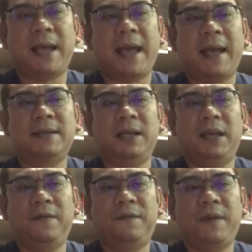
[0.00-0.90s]
as the
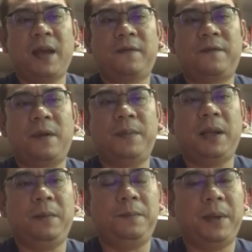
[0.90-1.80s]
effect from the
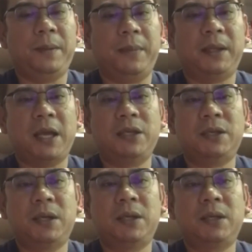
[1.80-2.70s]

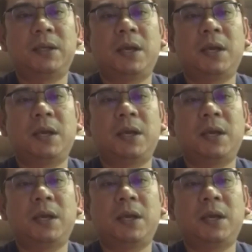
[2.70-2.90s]
implementation